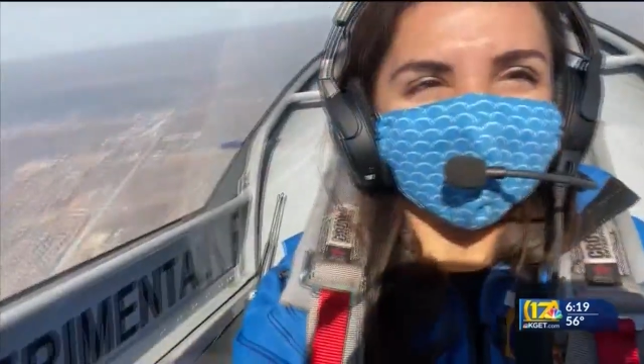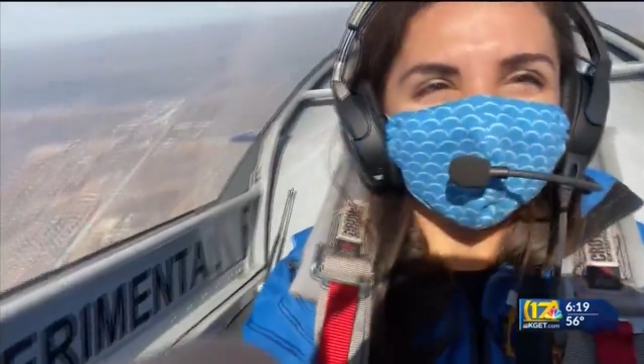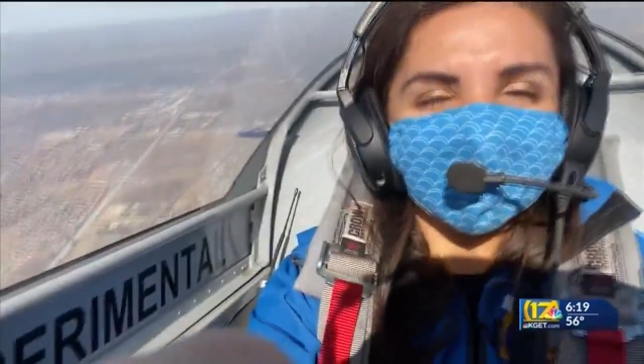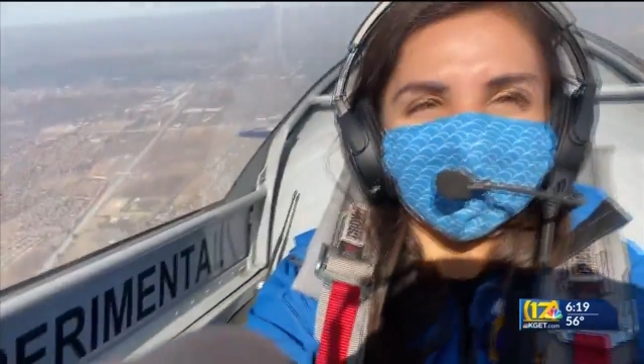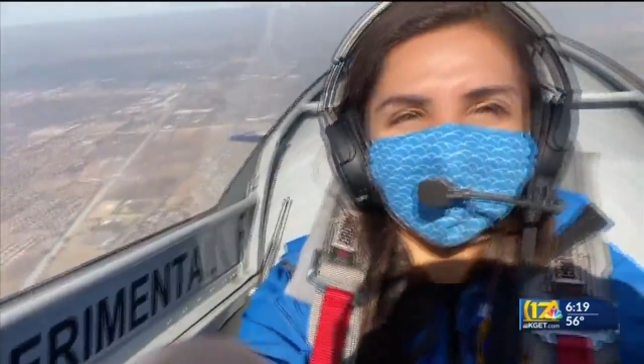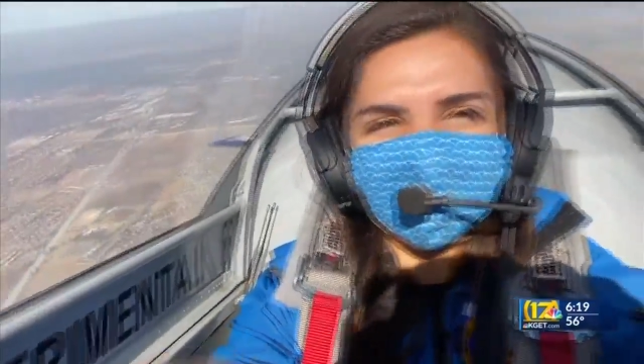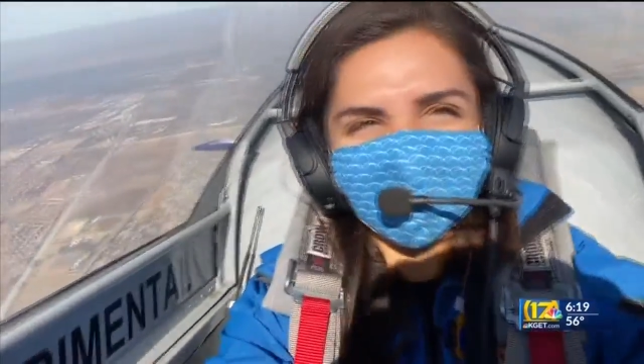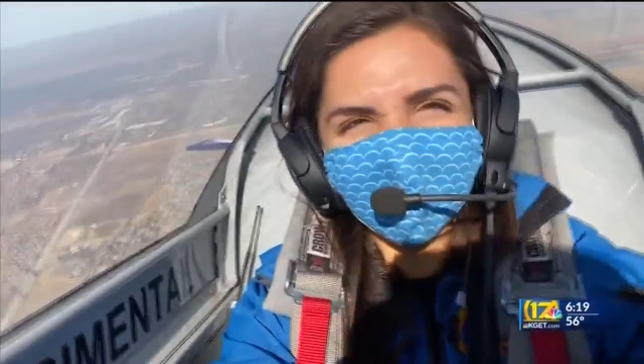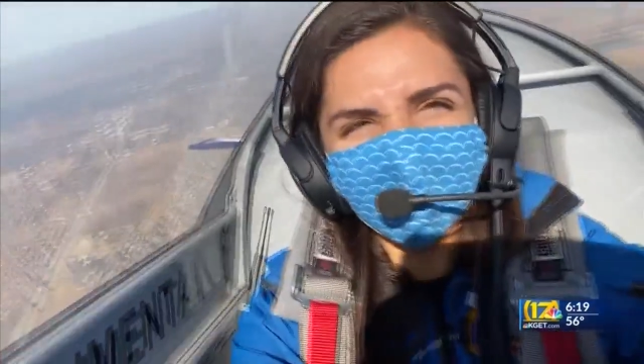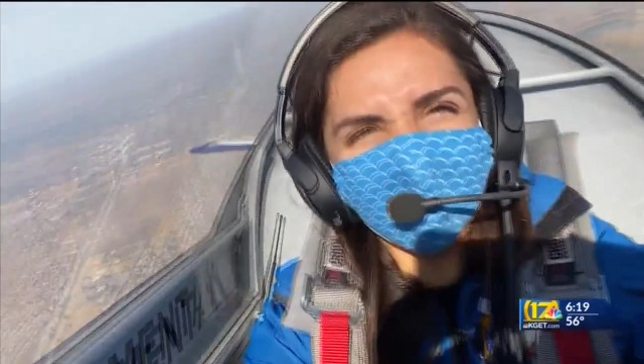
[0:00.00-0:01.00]
From the
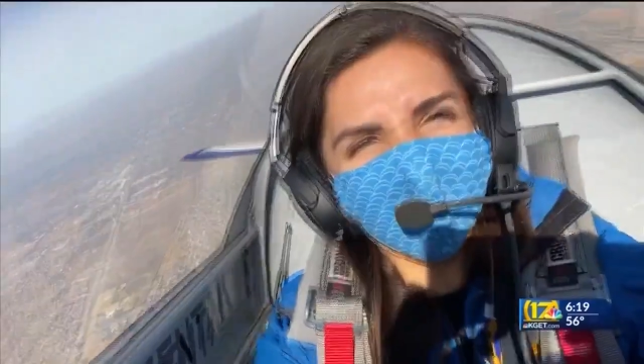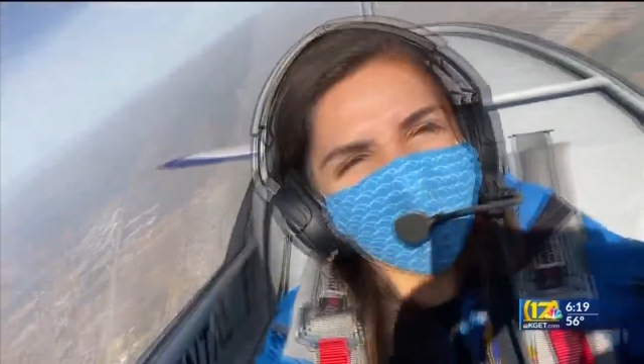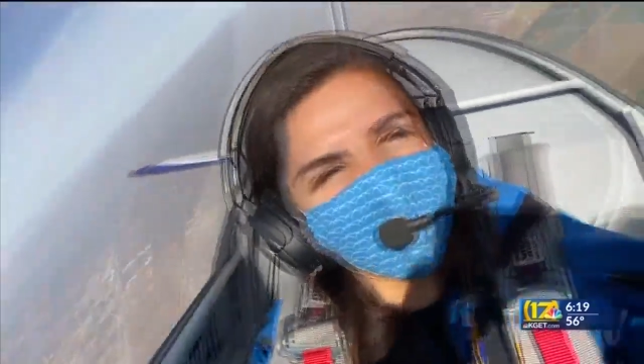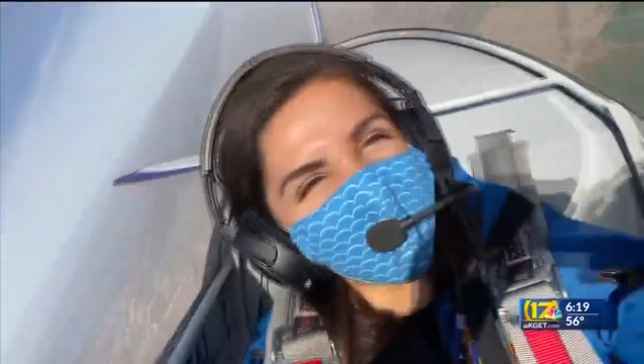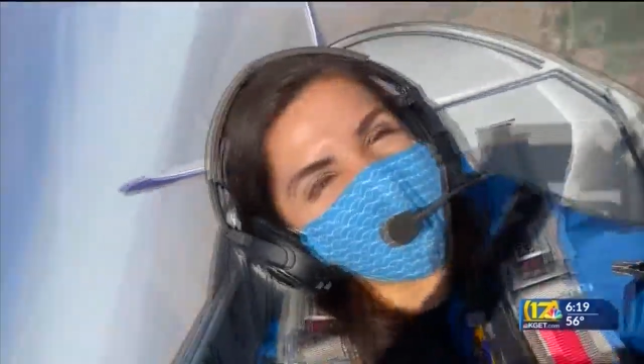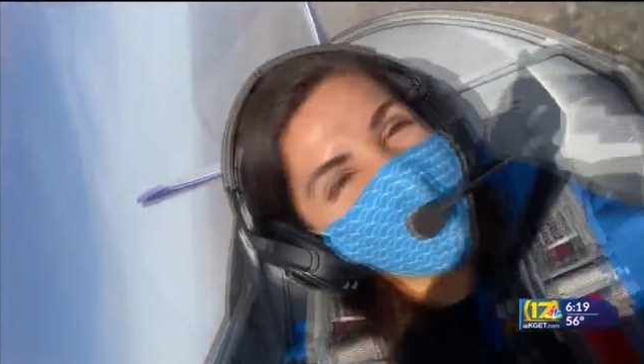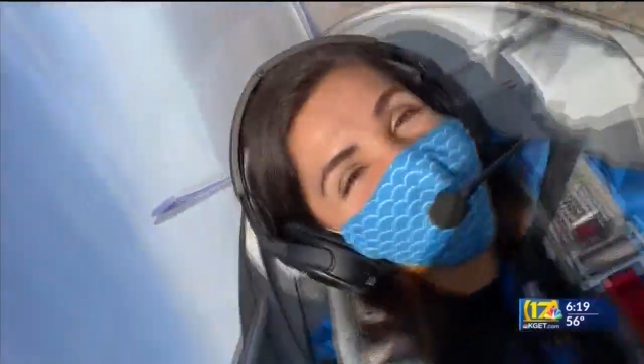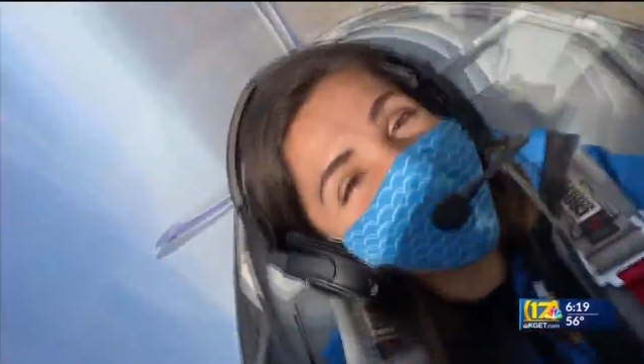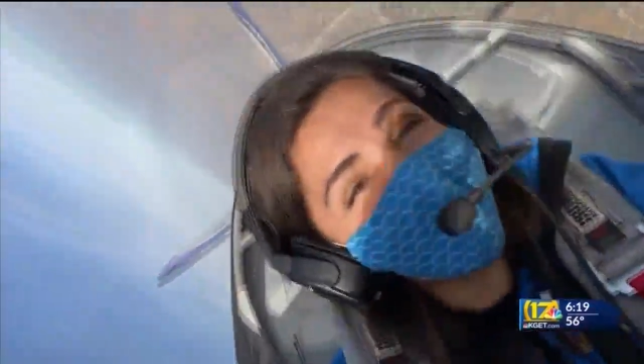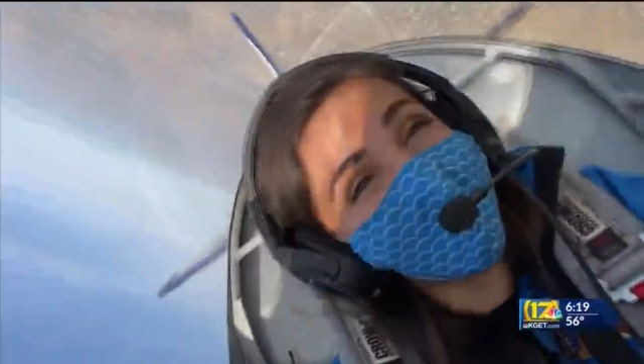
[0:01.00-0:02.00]
skies of Bakersfield,
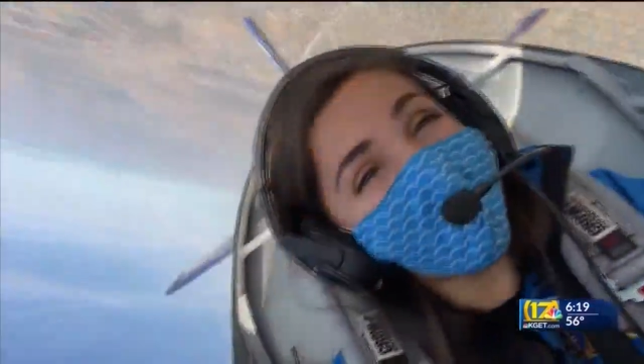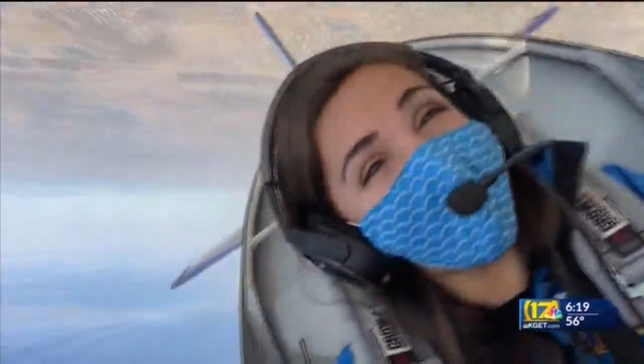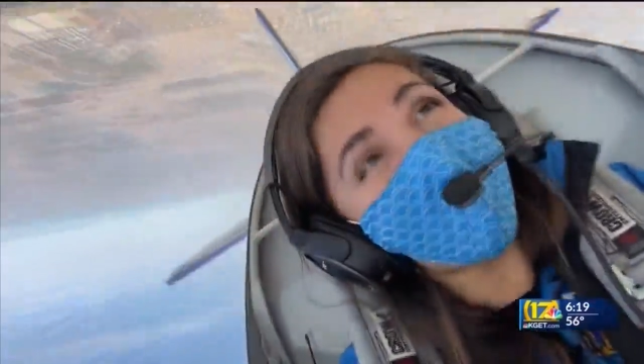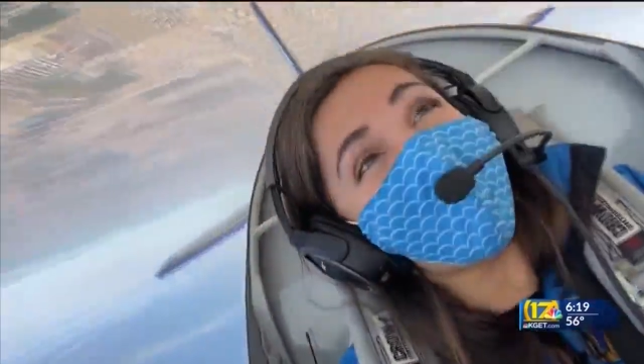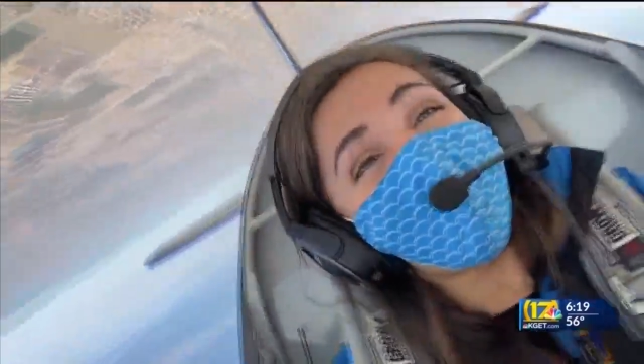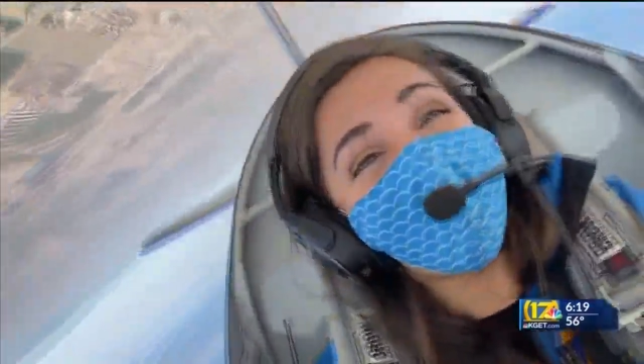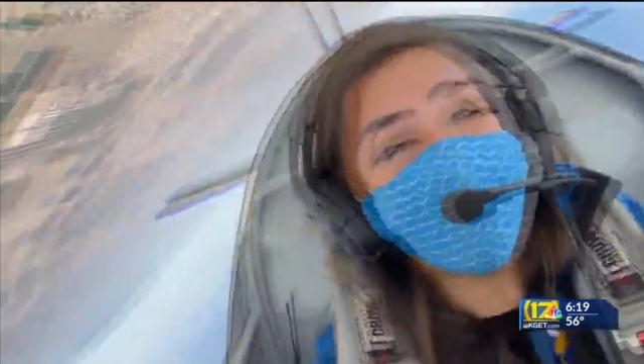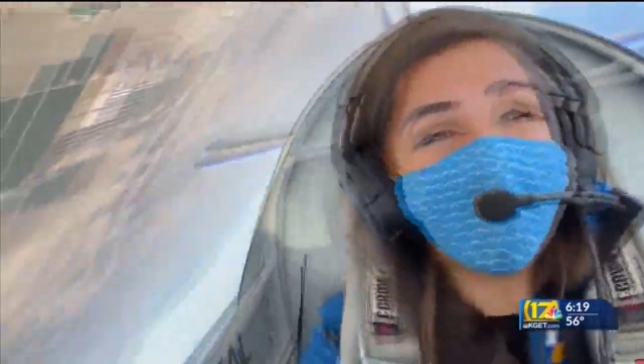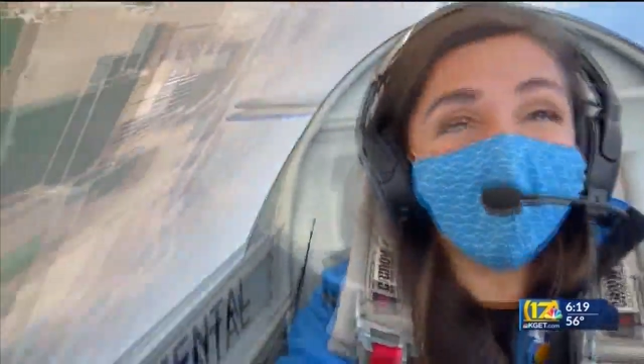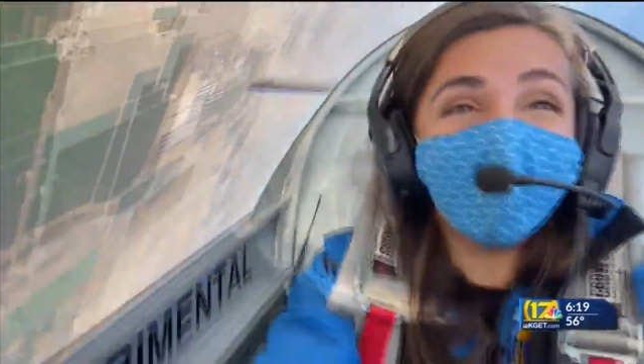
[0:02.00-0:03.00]
Perla Shaheen,
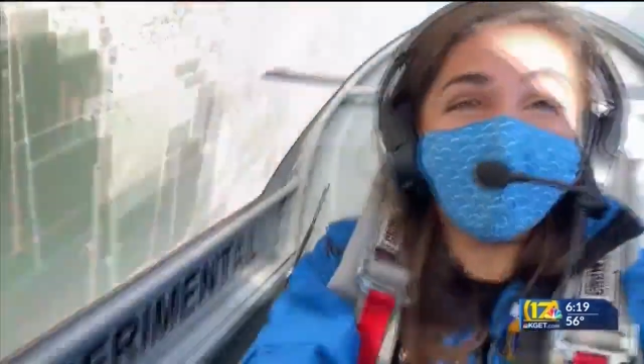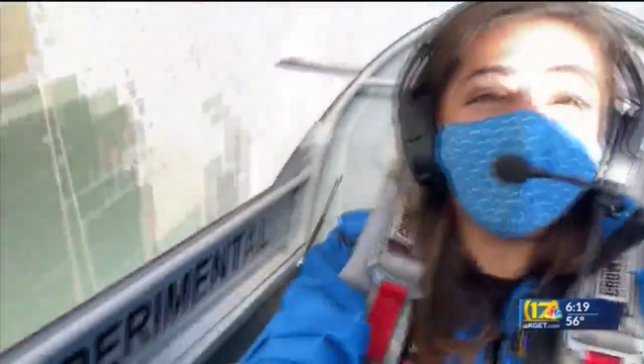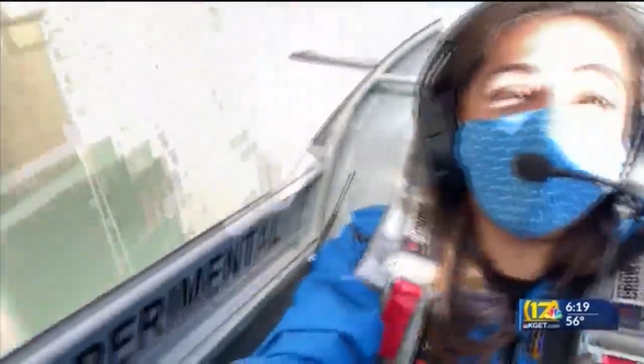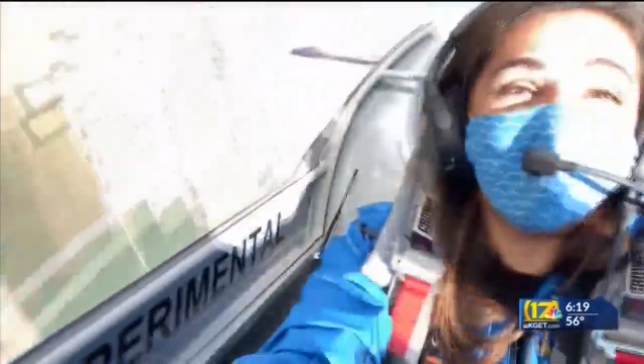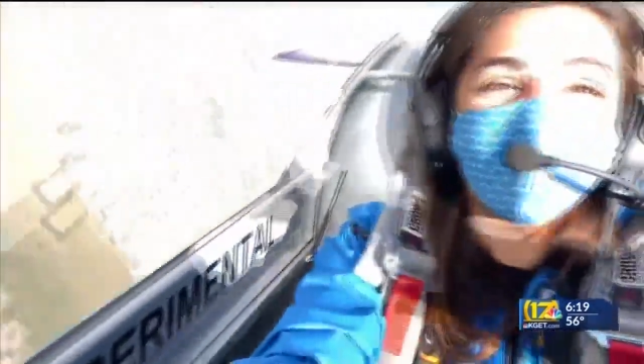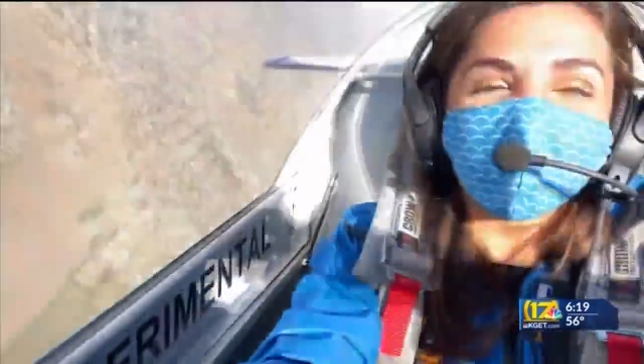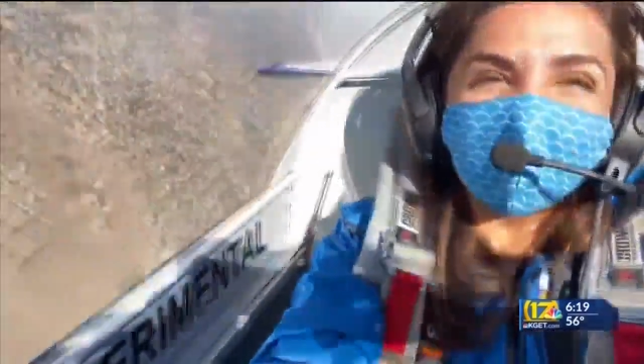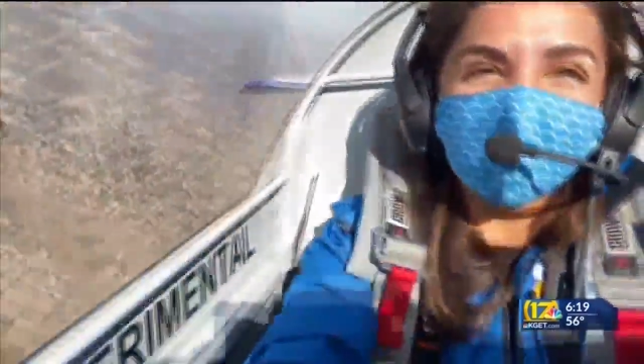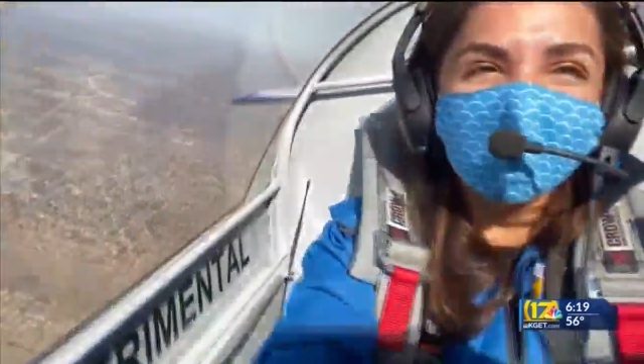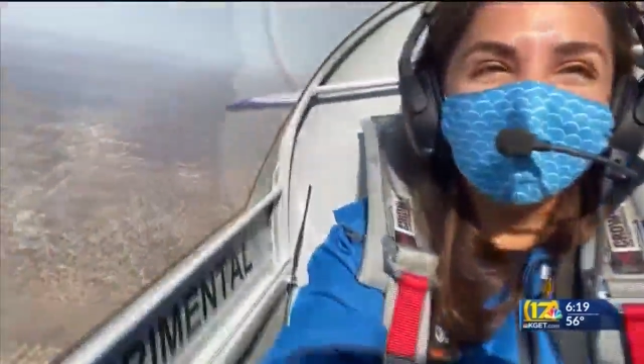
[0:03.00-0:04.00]
17
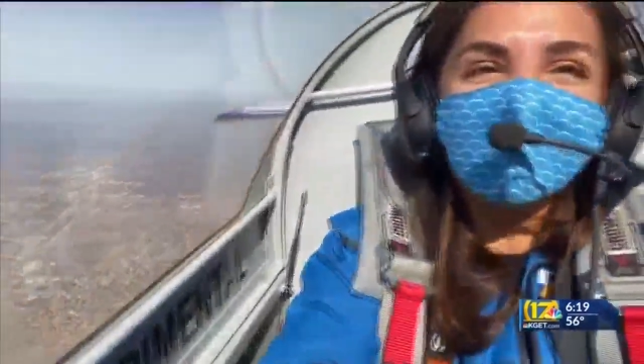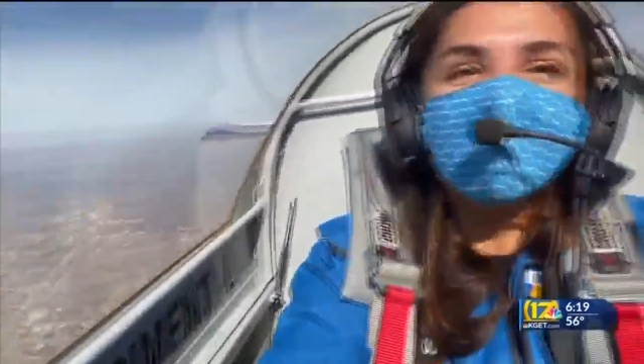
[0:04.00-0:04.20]
News.